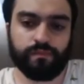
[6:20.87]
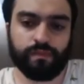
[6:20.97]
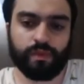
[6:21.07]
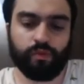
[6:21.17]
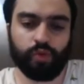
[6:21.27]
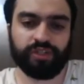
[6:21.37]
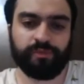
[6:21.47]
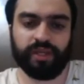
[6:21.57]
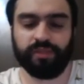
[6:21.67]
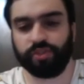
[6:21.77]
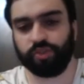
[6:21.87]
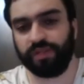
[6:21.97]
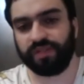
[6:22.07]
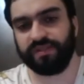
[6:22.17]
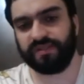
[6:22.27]
white played bishop
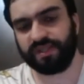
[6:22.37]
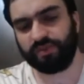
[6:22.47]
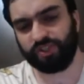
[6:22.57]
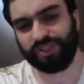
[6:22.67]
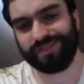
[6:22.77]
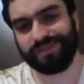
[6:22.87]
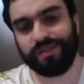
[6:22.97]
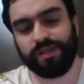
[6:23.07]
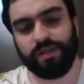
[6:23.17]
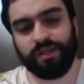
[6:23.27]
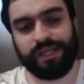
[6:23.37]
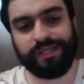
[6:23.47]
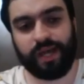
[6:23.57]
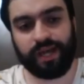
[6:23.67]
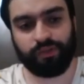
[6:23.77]
takes c6, which is
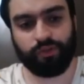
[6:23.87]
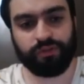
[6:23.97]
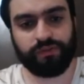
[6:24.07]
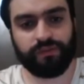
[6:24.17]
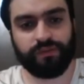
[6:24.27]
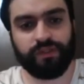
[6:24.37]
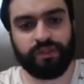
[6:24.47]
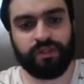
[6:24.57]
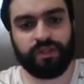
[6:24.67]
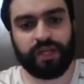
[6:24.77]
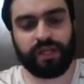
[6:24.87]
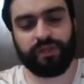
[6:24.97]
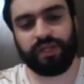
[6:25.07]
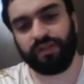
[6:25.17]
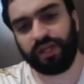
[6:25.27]
inaccurate, and
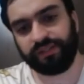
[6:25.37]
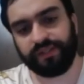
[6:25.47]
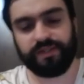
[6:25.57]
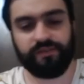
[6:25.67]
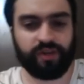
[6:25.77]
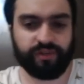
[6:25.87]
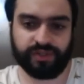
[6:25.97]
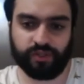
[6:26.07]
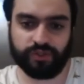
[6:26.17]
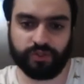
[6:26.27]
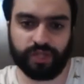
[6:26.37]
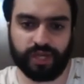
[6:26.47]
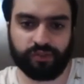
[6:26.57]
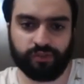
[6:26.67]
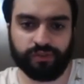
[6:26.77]
then knight takes e5 is also
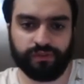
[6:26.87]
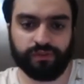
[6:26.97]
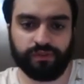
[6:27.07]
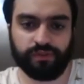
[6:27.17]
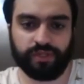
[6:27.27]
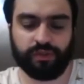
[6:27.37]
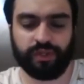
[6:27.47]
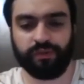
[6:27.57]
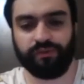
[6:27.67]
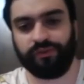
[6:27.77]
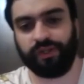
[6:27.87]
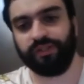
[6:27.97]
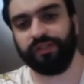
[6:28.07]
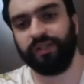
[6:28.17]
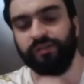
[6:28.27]
inaccurate, and then the final
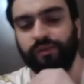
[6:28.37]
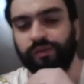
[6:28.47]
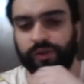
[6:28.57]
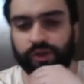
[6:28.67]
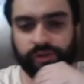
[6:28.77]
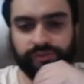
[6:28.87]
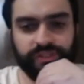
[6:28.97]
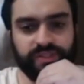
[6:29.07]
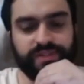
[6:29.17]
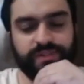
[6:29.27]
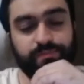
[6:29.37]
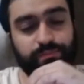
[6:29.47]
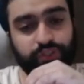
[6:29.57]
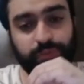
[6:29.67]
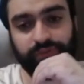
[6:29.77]
nail in the coffin is
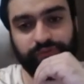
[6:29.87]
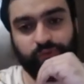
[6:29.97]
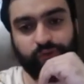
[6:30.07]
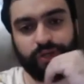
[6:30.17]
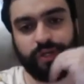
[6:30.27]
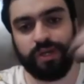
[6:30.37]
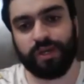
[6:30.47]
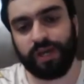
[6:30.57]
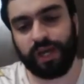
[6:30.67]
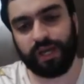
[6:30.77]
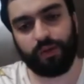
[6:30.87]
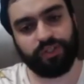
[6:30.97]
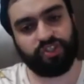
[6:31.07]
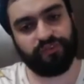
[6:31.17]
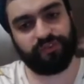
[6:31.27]
bishop f4, allowing
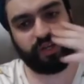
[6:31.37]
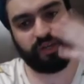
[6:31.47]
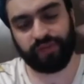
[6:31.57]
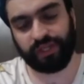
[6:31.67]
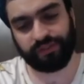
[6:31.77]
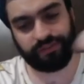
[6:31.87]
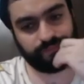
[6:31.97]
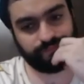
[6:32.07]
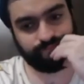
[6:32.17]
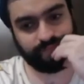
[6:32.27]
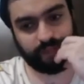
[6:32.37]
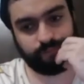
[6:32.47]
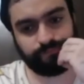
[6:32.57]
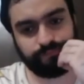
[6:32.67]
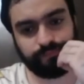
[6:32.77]
g5, and
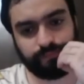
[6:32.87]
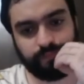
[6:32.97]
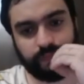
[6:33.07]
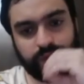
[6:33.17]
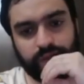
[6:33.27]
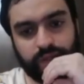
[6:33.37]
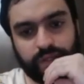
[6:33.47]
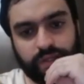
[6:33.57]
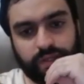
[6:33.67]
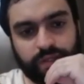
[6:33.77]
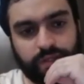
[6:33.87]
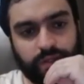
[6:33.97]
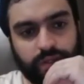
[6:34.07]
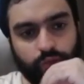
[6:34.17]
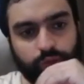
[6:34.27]

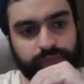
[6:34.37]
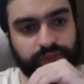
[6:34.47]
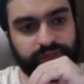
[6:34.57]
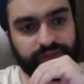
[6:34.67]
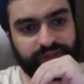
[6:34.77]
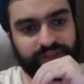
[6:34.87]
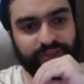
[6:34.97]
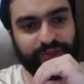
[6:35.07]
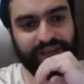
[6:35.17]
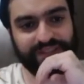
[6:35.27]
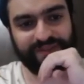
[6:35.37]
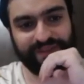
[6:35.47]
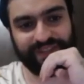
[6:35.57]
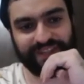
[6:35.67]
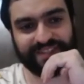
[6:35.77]
yeah. Whoops, that's the
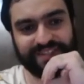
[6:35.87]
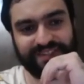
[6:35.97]
next